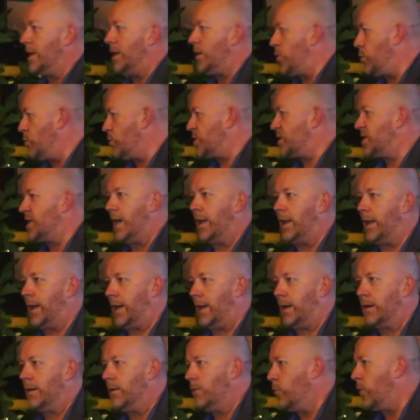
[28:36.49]
that you're
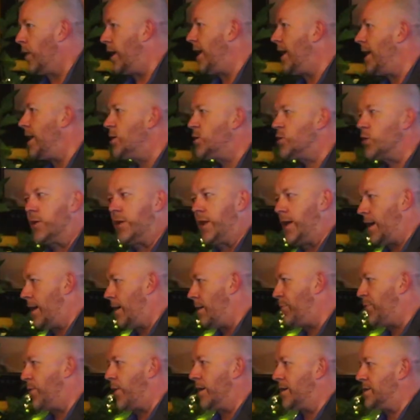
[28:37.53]
selling? What age are they
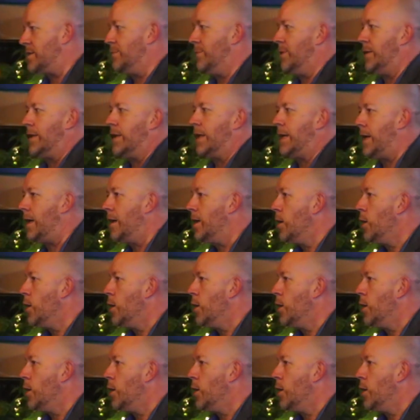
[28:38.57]
approximately?